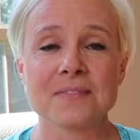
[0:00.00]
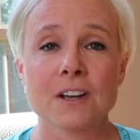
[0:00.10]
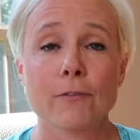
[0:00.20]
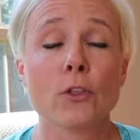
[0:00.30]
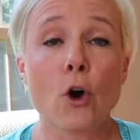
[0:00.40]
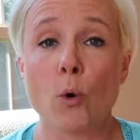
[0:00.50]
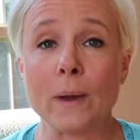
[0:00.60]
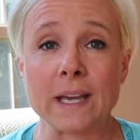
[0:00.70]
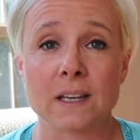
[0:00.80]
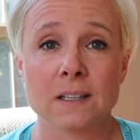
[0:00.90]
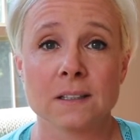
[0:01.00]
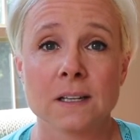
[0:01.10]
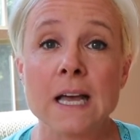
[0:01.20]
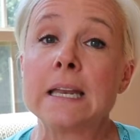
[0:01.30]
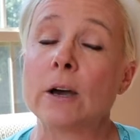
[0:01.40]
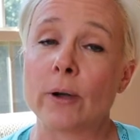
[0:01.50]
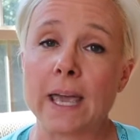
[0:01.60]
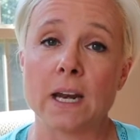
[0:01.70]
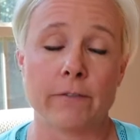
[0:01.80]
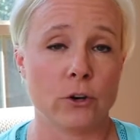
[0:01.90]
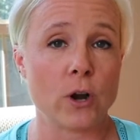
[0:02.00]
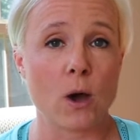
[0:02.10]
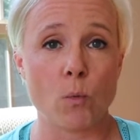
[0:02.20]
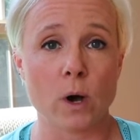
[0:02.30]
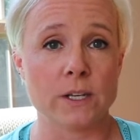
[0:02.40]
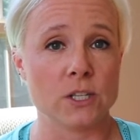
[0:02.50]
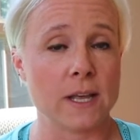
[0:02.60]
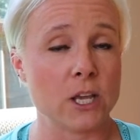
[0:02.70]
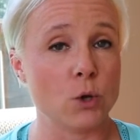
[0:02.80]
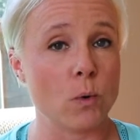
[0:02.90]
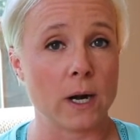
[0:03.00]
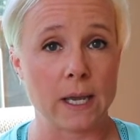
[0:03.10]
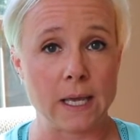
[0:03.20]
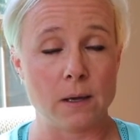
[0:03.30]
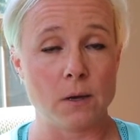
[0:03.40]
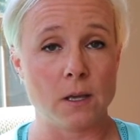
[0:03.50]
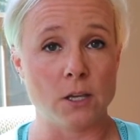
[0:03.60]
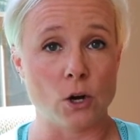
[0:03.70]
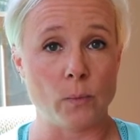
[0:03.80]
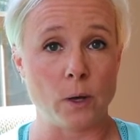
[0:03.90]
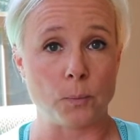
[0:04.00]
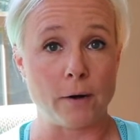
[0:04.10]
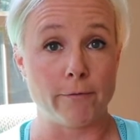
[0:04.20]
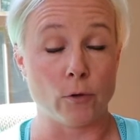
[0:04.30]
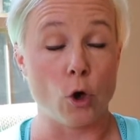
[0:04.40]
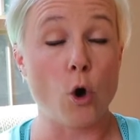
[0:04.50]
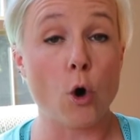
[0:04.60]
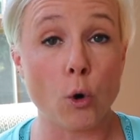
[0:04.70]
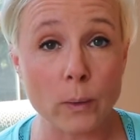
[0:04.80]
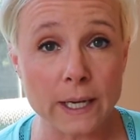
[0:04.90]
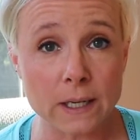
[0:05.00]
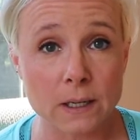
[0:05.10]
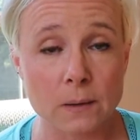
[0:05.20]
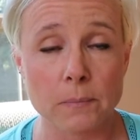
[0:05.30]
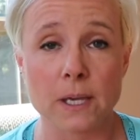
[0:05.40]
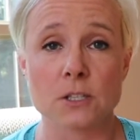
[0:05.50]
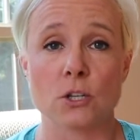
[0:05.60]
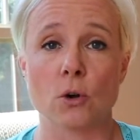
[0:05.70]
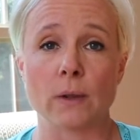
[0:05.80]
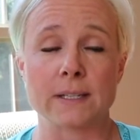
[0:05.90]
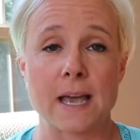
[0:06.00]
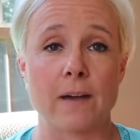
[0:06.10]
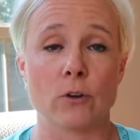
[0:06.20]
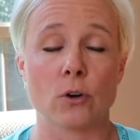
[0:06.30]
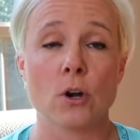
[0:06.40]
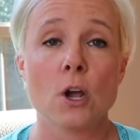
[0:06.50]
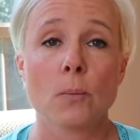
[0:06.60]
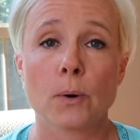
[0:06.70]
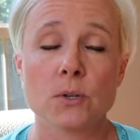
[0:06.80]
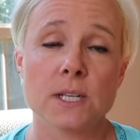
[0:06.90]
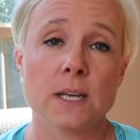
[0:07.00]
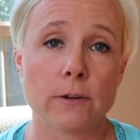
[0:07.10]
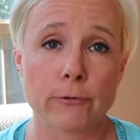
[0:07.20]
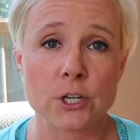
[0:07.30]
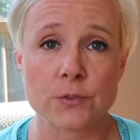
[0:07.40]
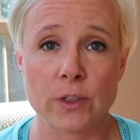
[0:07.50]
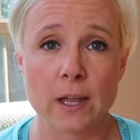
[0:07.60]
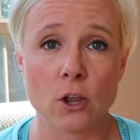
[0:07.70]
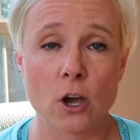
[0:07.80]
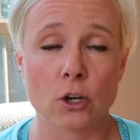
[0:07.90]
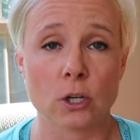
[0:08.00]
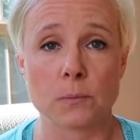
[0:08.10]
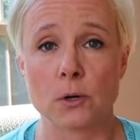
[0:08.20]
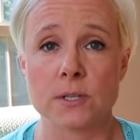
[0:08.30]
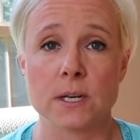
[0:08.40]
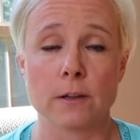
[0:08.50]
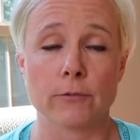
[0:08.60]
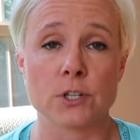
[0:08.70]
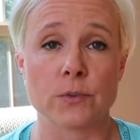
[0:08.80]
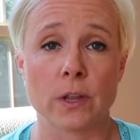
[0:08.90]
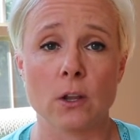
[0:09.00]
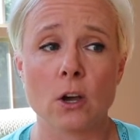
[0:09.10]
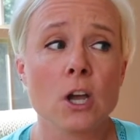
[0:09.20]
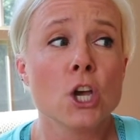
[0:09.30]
for the whole week. Now again, if you're not one that you want to keep, meal prep for the whole week because you don't like to have your protein in the fridge for that long, cook protein in the fridge for that long,